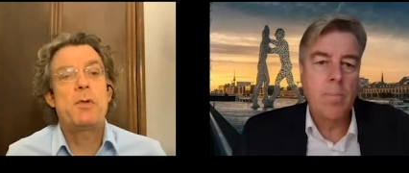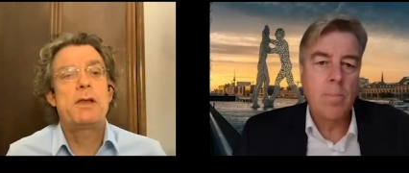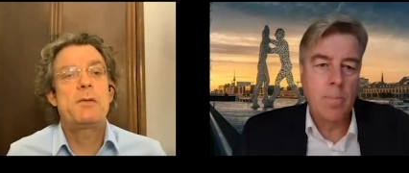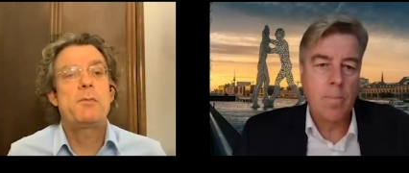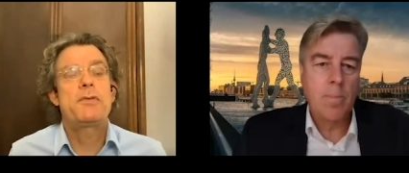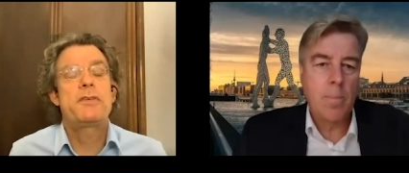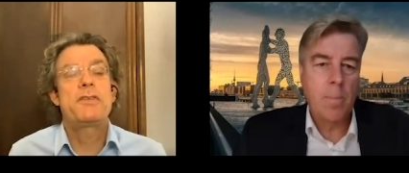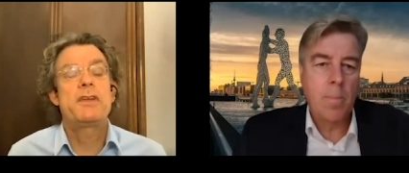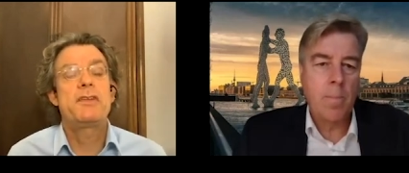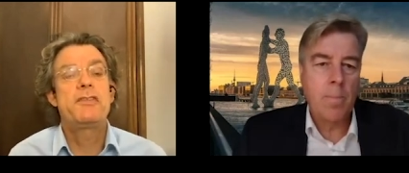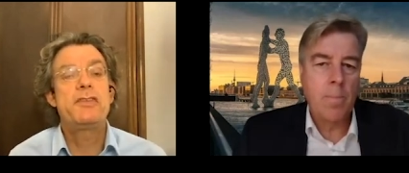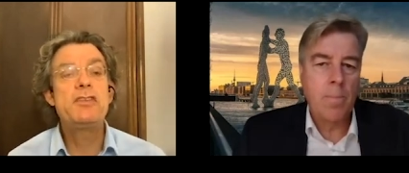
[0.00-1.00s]
Speaker 1: when
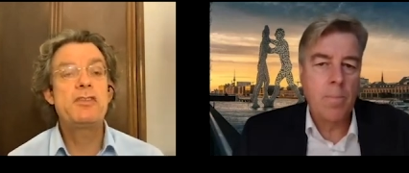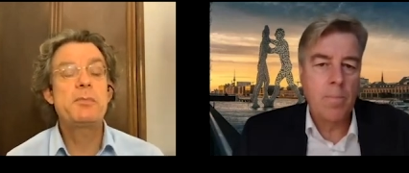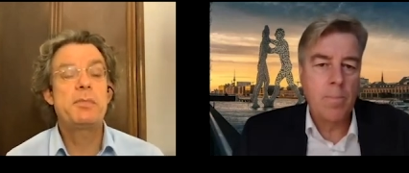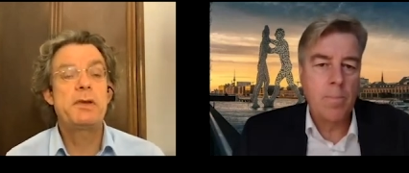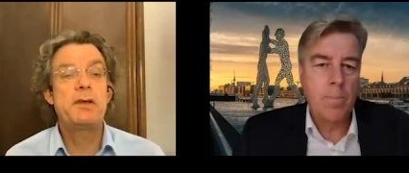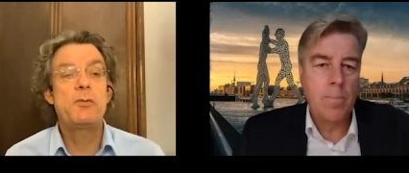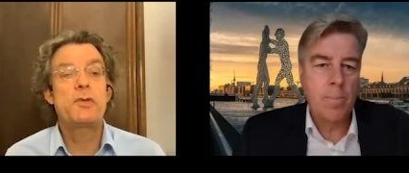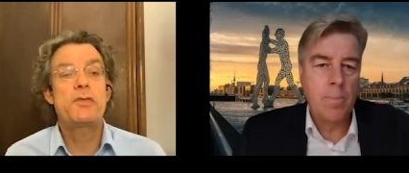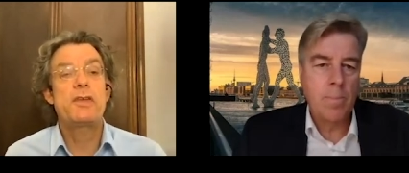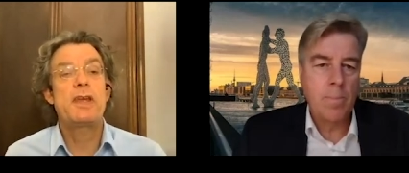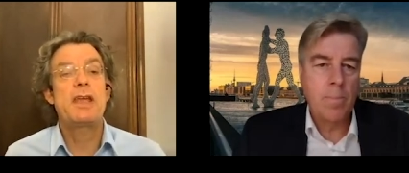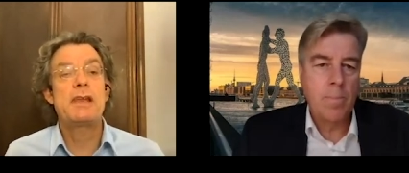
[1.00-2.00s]
President Xi Jinping
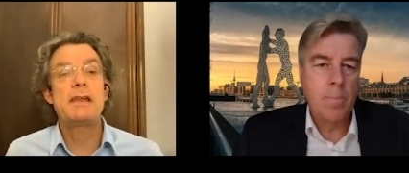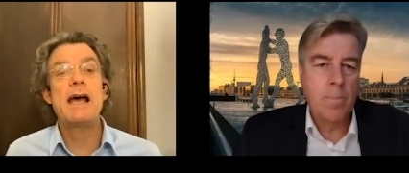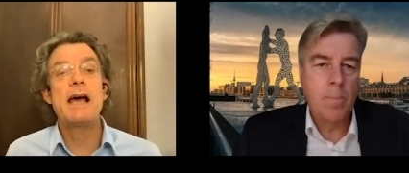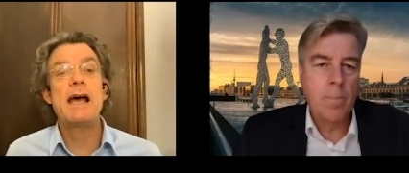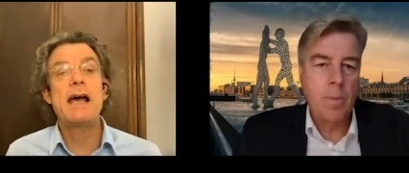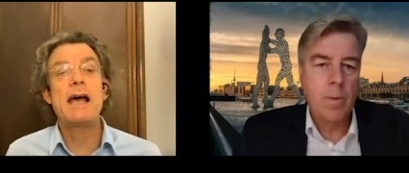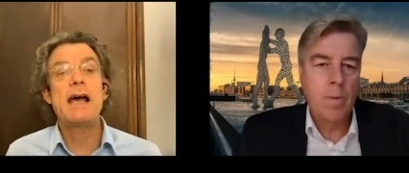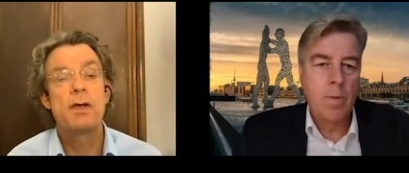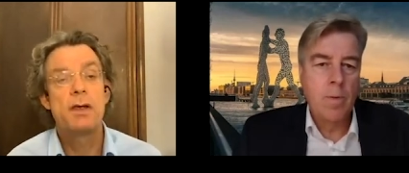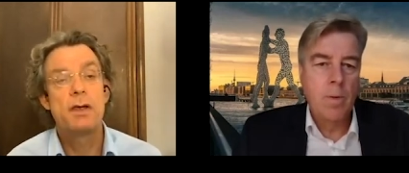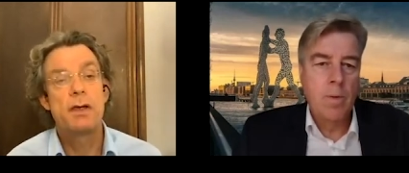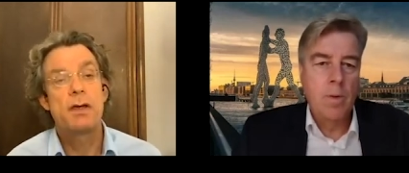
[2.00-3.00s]
was saying, "Now,
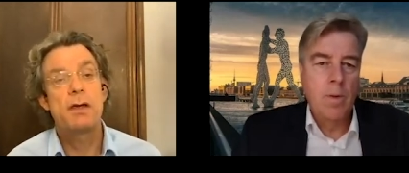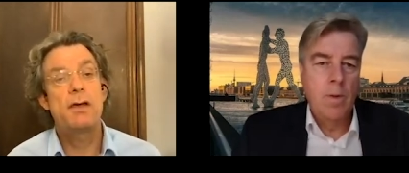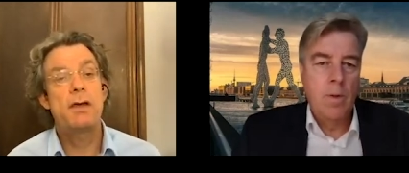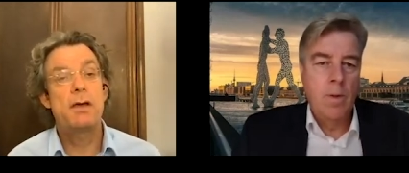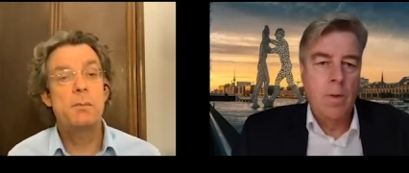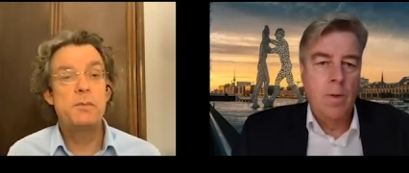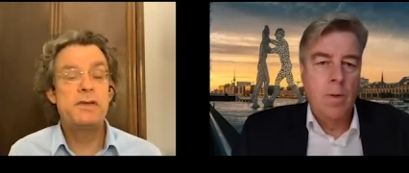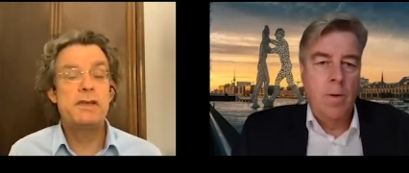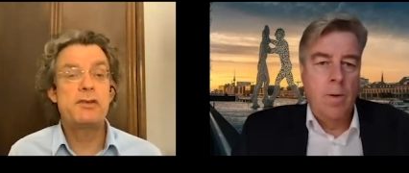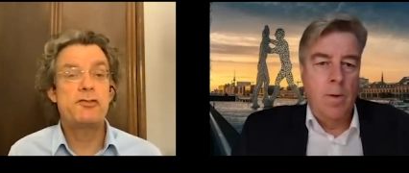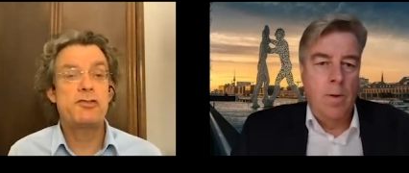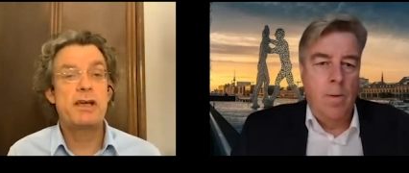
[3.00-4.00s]
um,
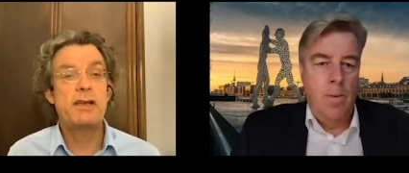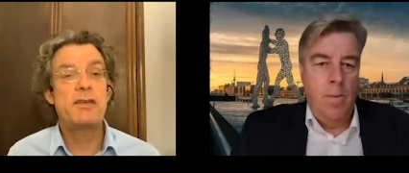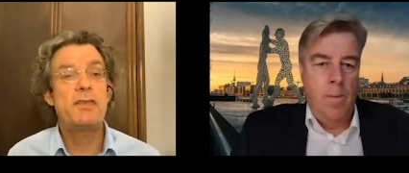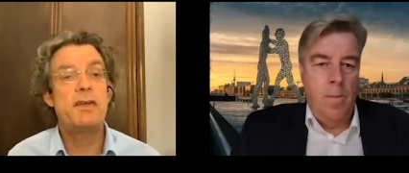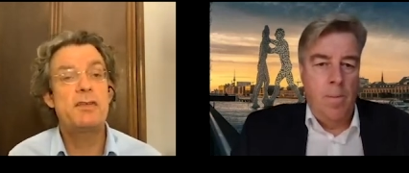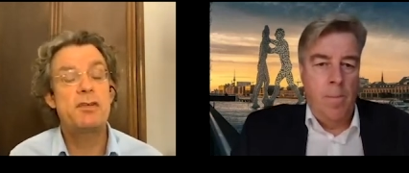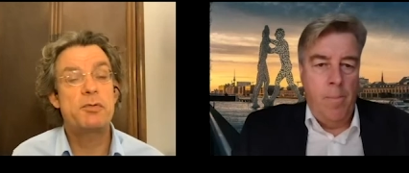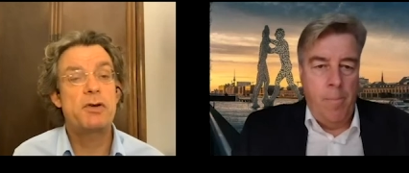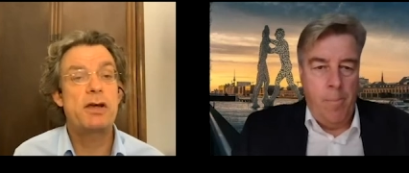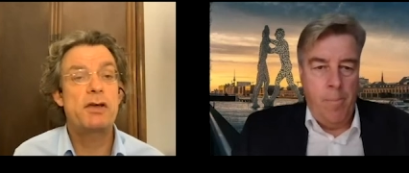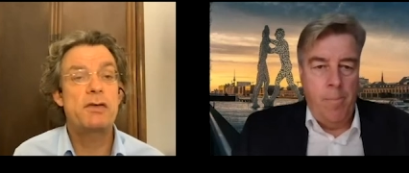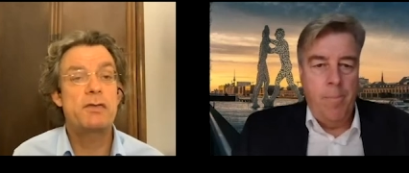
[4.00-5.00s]
dear Chinese
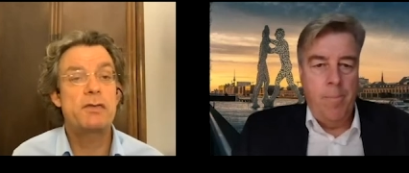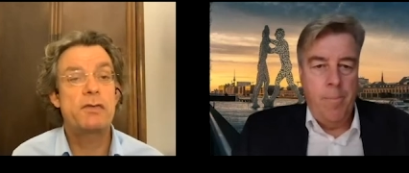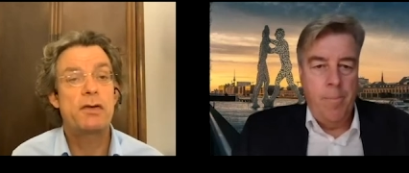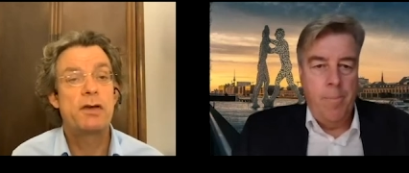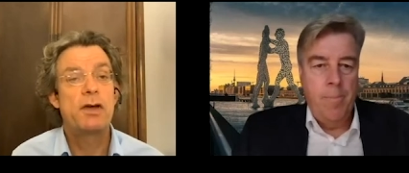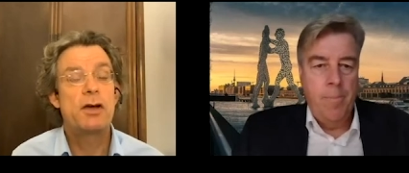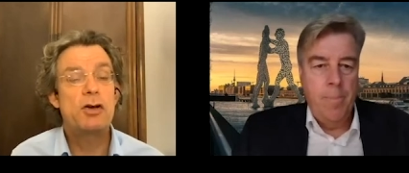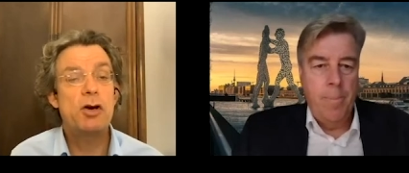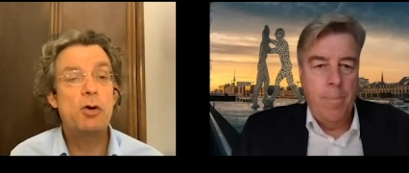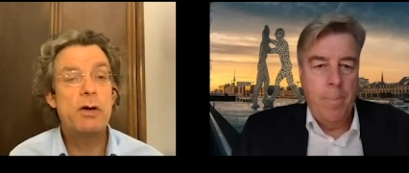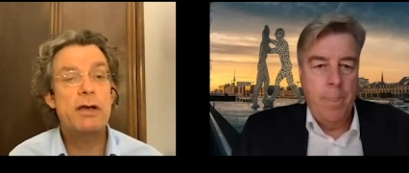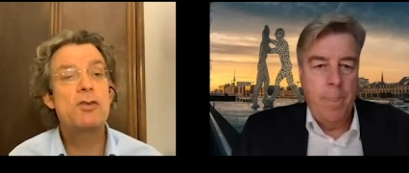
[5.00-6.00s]
enterprise,
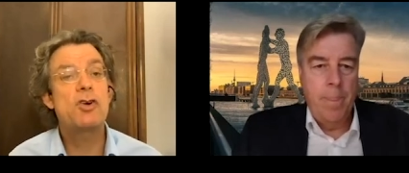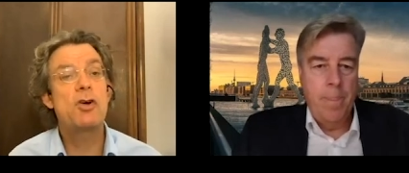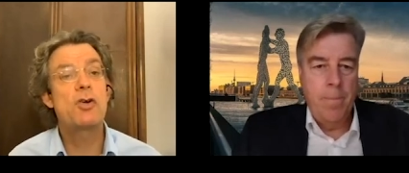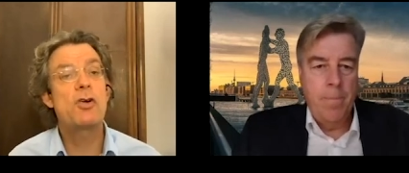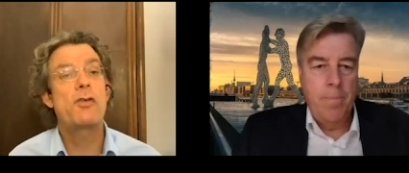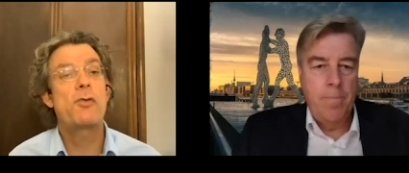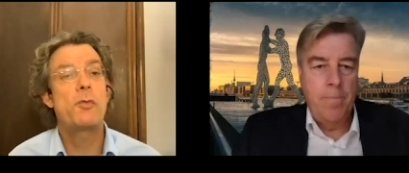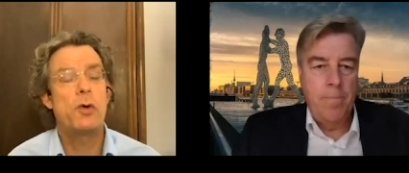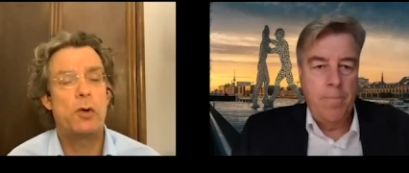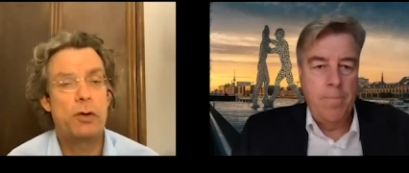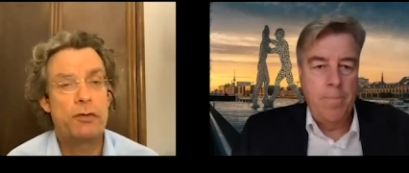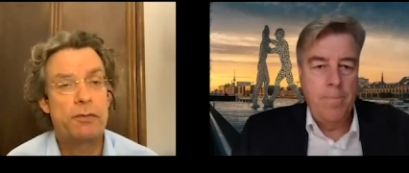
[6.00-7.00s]
go and conquer the
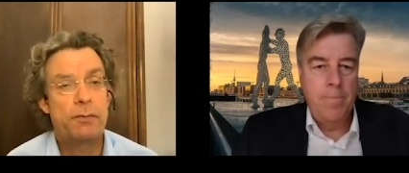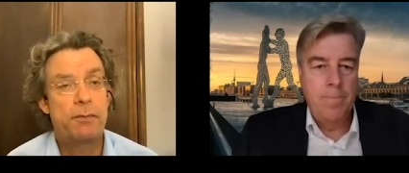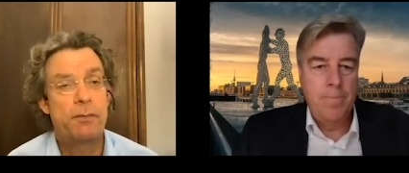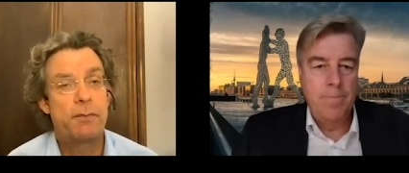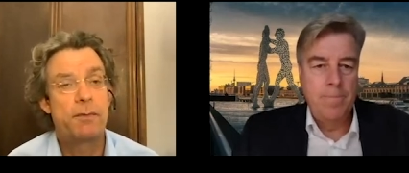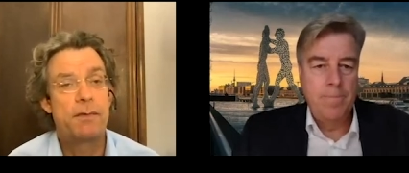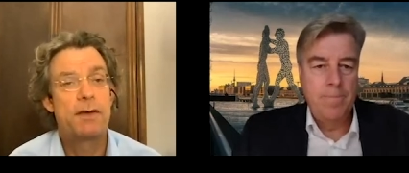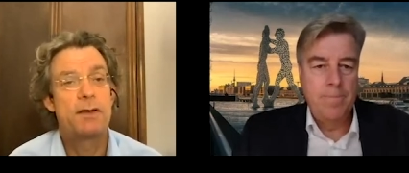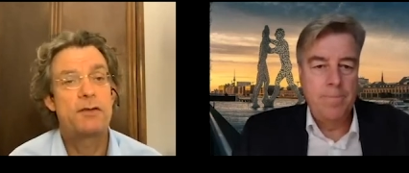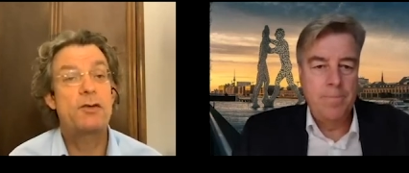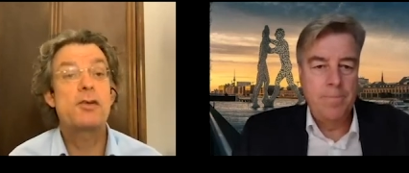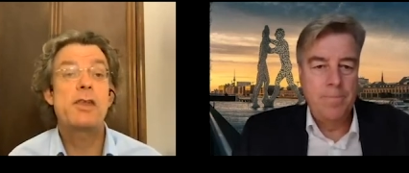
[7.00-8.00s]
world." Mm.
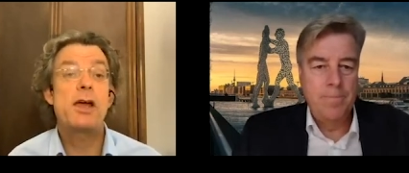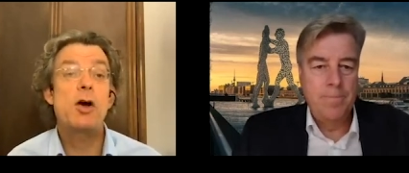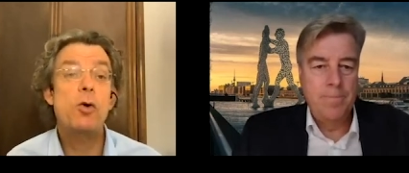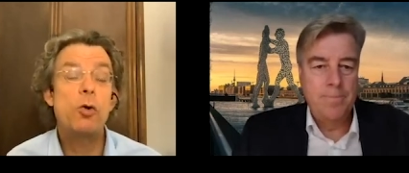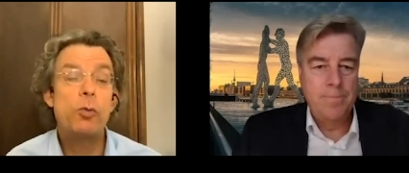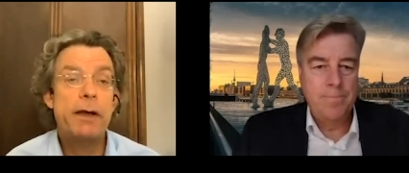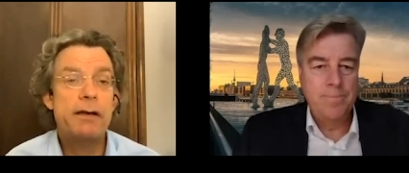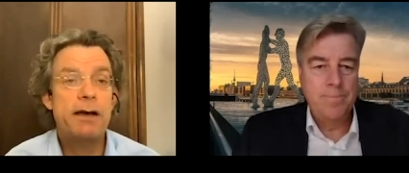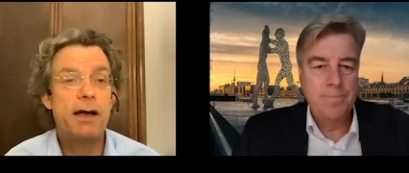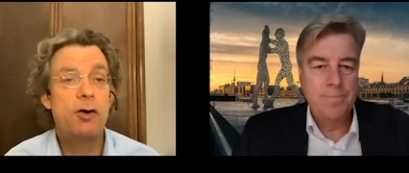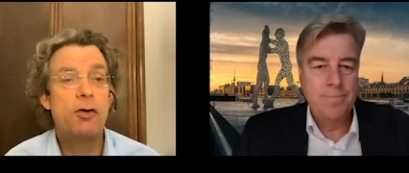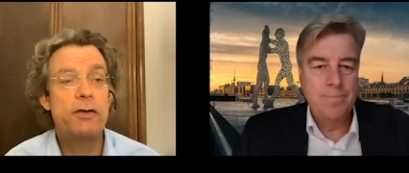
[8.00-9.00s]
So they all went
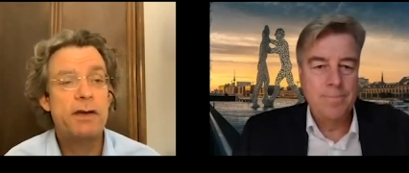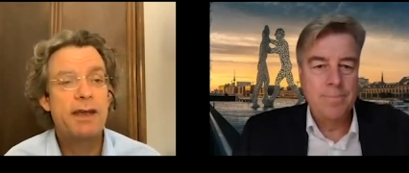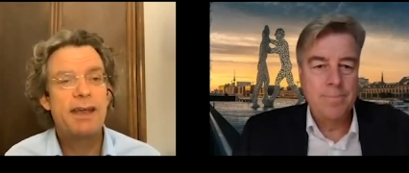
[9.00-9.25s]
out